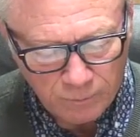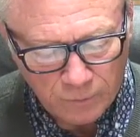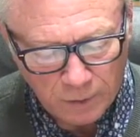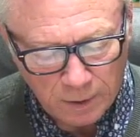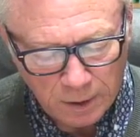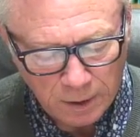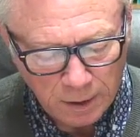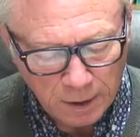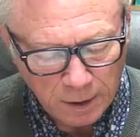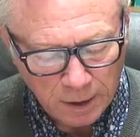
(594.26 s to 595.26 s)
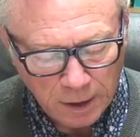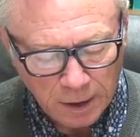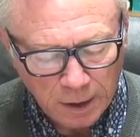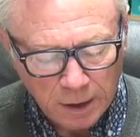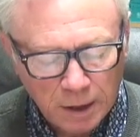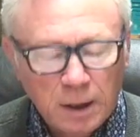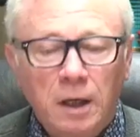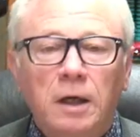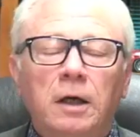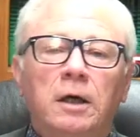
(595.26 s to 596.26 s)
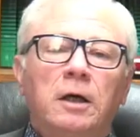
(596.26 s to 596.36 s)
Nobody speaks.